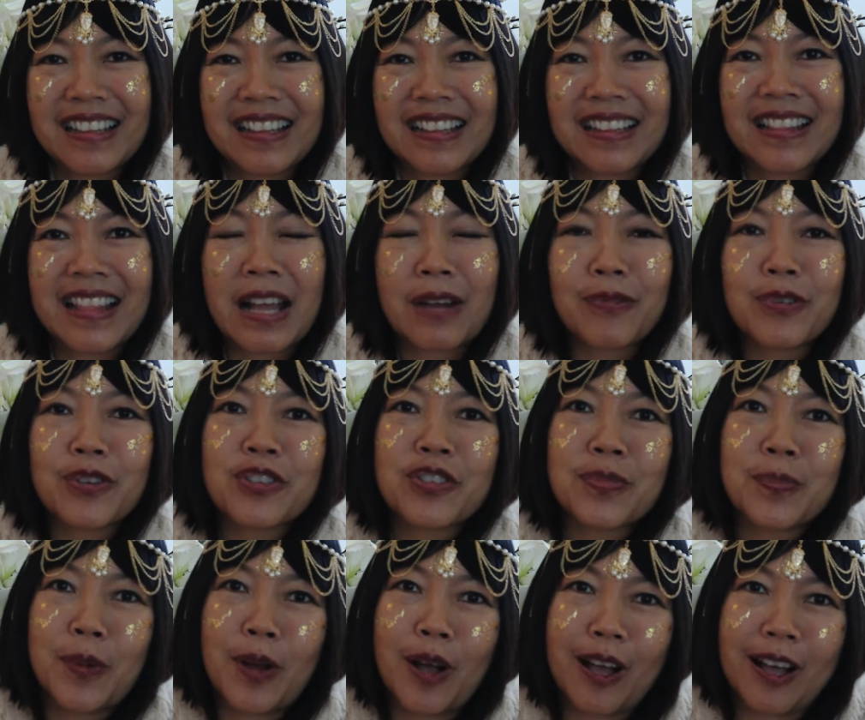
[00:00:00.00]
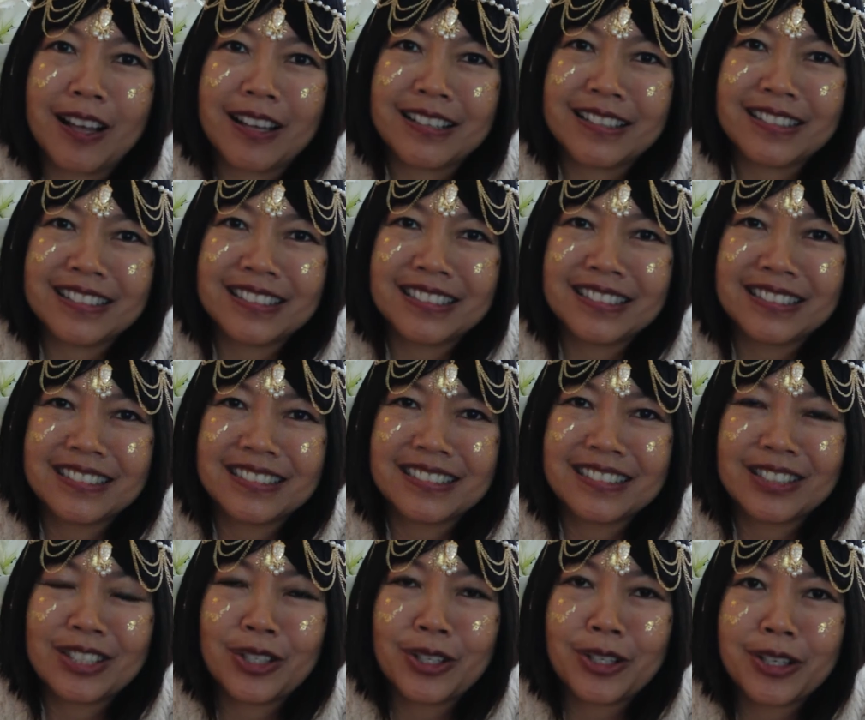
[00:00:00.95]
that respond
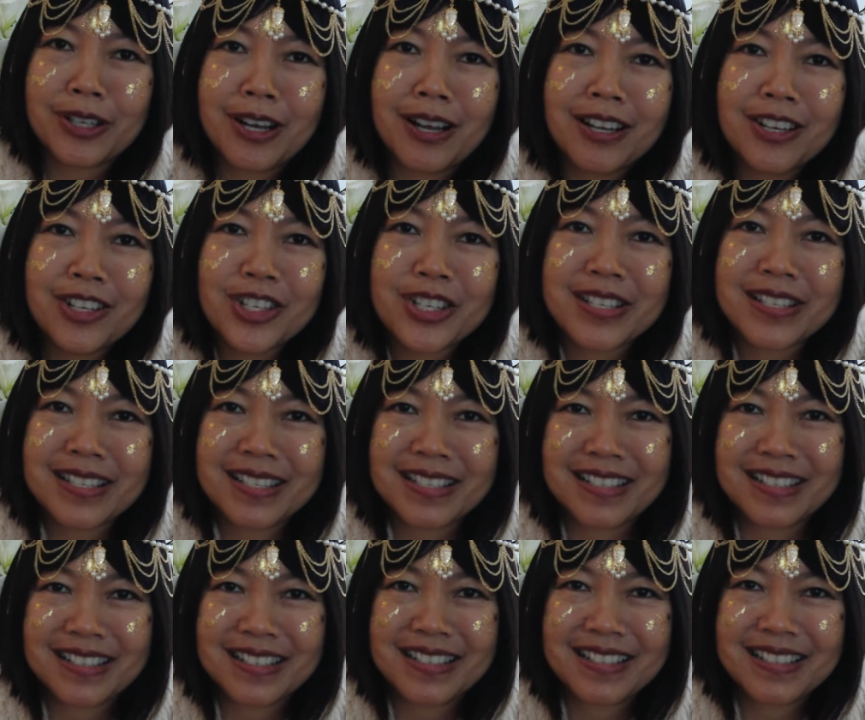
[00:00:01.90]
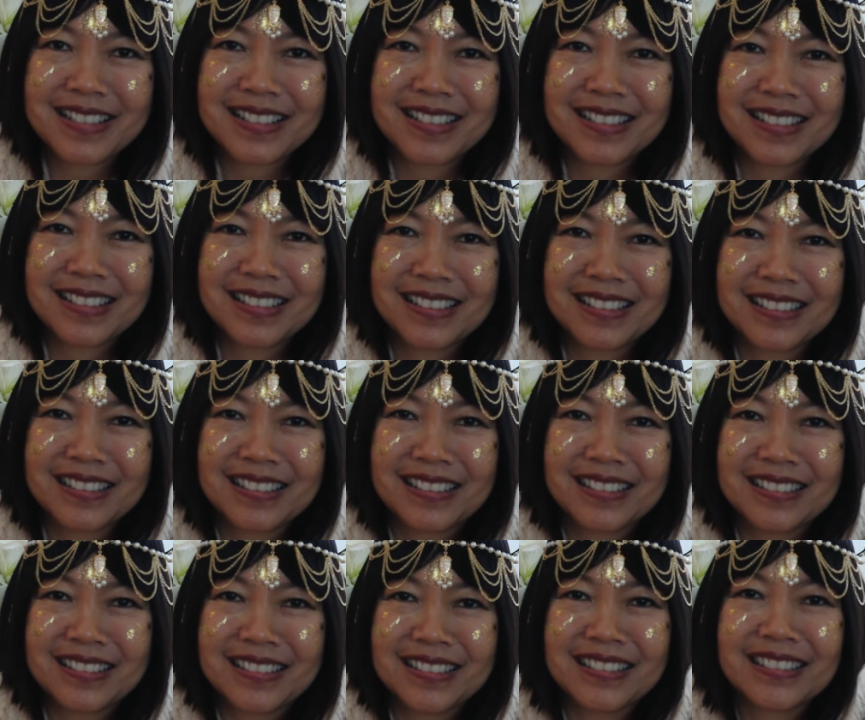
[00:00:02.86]
to your consciousness,
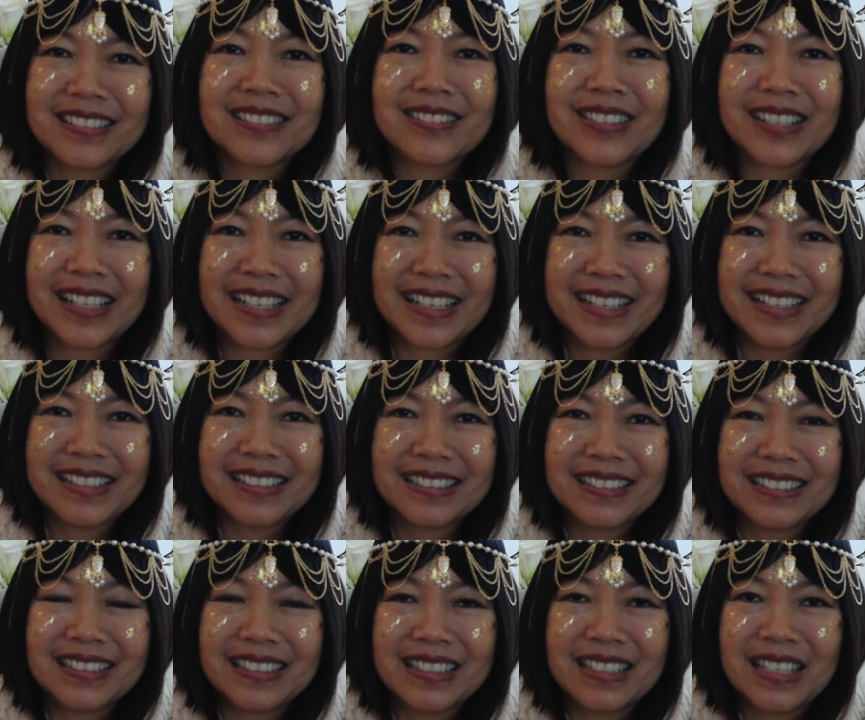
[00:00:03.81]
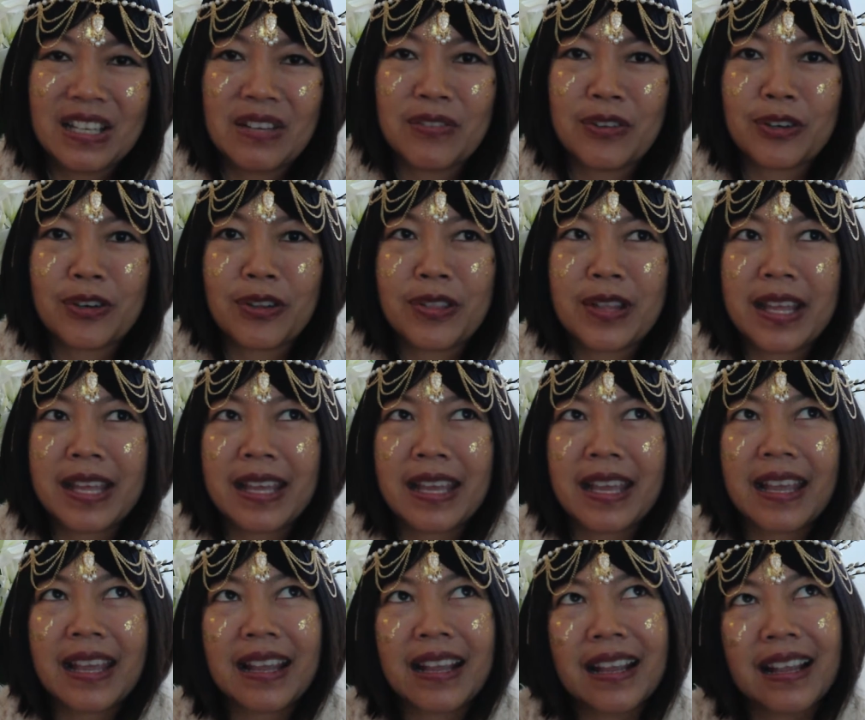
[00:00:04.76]
right? If you're
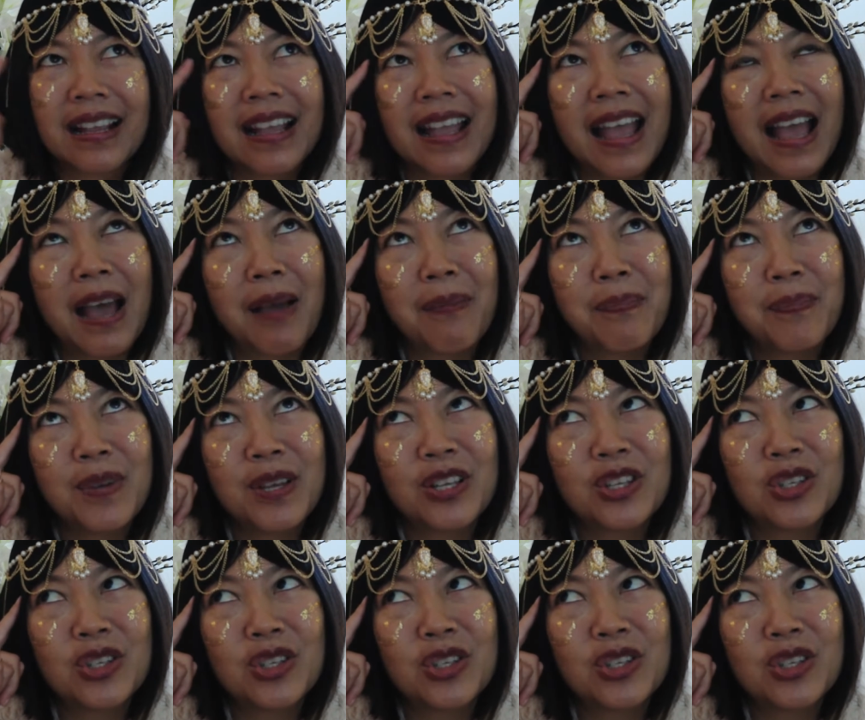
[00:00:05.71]
thinking happy,